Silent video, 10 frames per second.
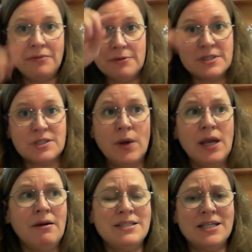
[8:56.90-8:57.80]
through the
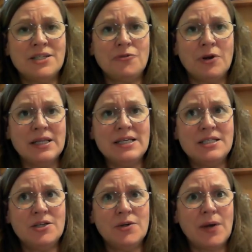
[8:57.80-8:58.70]
square. I stitched for at
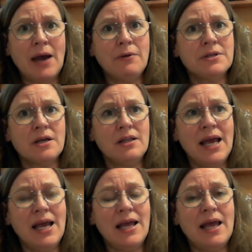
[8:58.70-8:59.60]
least 2 hours on
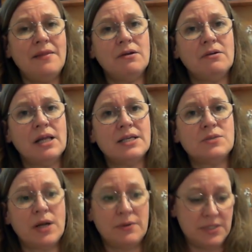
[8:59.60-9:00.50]
that and then
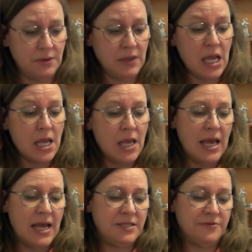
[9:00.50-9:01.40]
realized what I was doing.
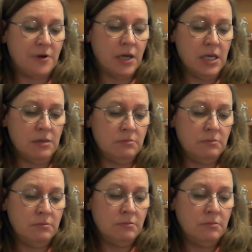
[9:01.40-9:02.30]
Had to frog it.
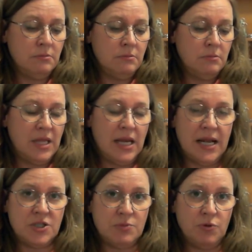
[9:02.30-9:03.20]
Then I
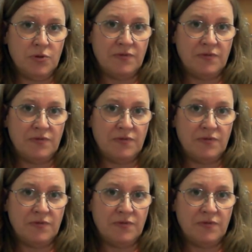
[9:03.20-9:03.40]
had to smooth